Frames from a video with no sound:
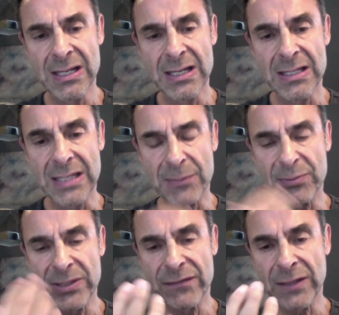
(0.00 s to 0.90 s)
that
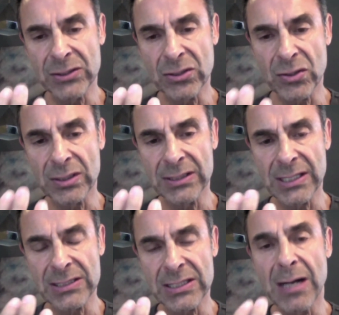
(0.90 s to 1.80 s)
prefrontal
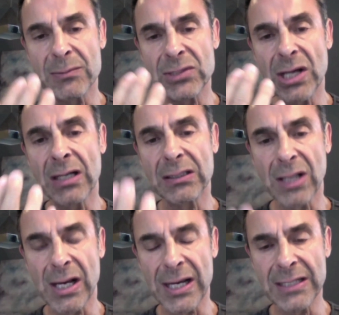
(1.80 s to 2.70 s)
cortex comes
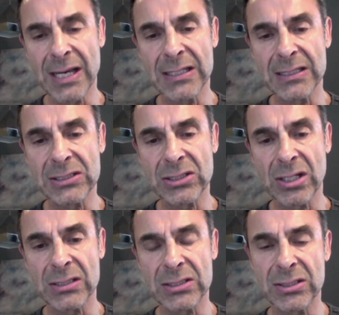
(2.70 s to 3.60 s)
online and it
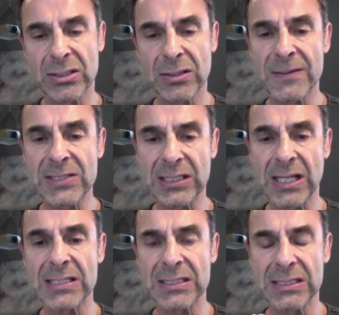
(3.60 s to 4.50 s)
starts to
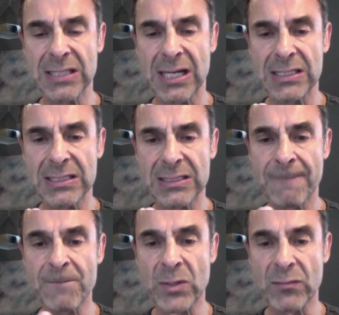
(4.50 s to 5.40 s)
slice and dice
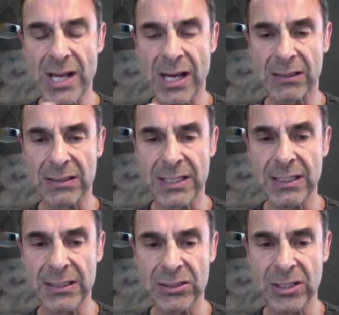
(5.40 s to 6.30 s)
reality
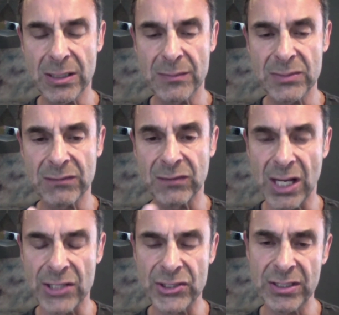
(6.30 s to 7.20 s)
in terms of
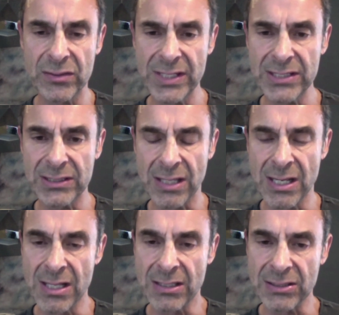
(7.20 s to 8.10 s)
logic and reason.
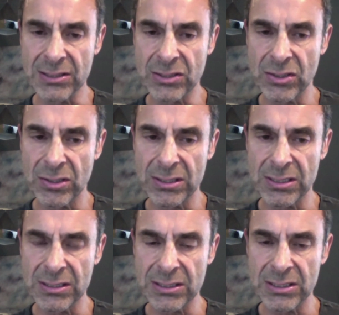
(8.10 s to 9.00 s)
This is good,
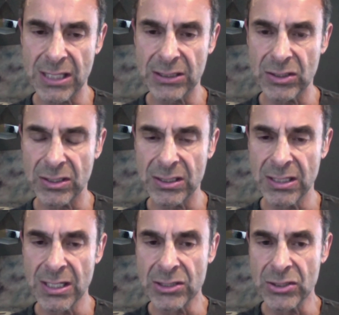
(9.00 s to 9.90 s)
this is not
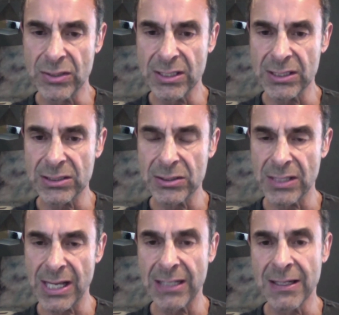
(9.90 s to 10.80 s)
good, do this, do
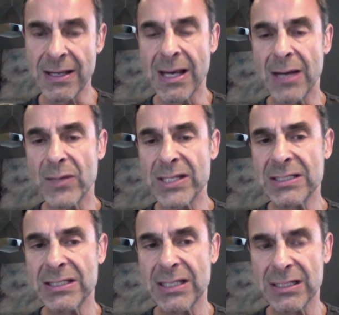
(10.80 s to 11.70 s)
that. And we
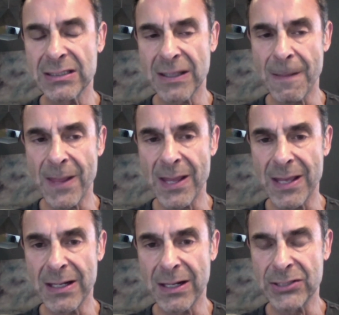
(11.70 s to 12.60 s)
see it
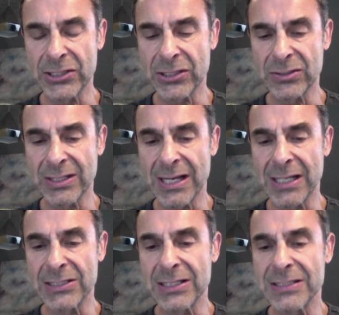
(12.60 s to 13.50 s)
in our children
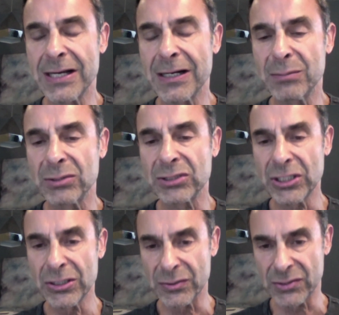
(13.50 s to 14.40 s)
as the terrible
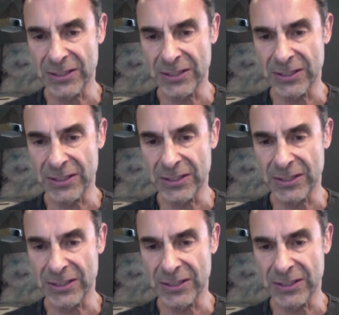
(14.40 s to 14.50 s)
twos.